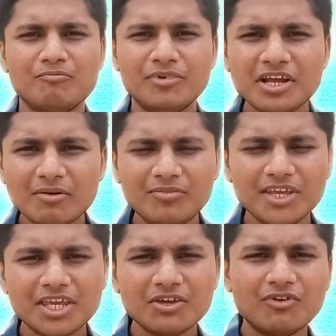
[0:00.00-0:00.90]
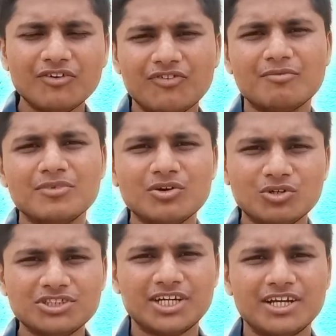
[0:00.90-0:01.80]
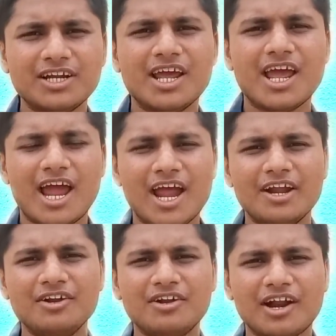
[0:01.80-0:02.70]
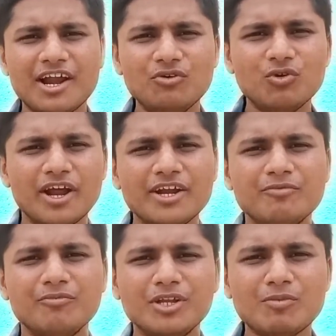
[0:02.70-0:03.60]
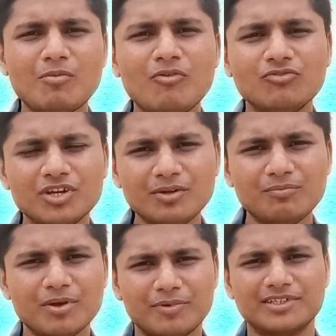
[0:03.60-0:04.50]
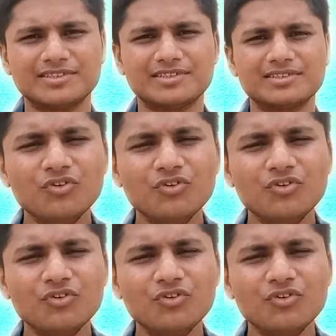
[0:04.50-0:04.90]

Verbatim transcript: pick up the keyword from the question and try to write minimum of 3 papers.